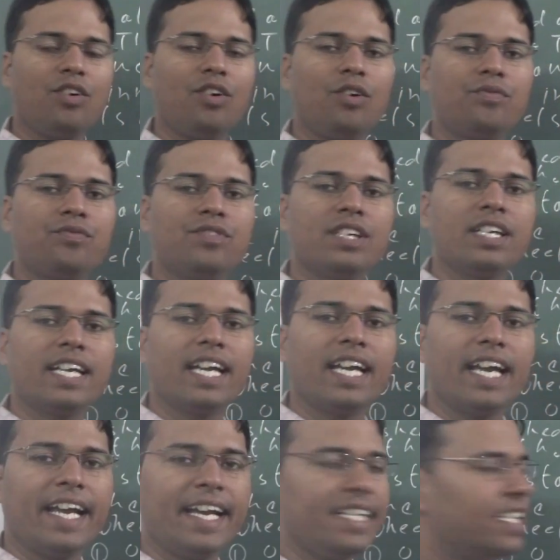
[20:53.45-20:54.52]
of
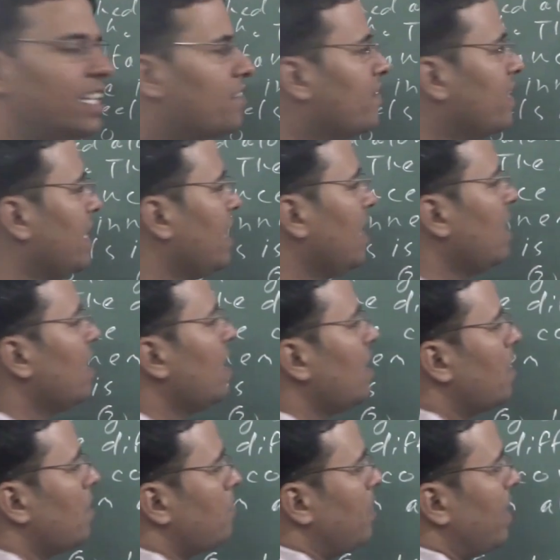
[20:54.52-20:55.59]
inner wheel,
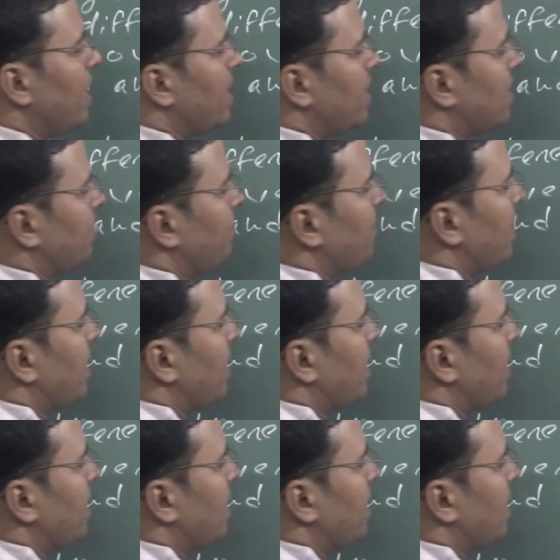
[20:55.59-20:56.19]
but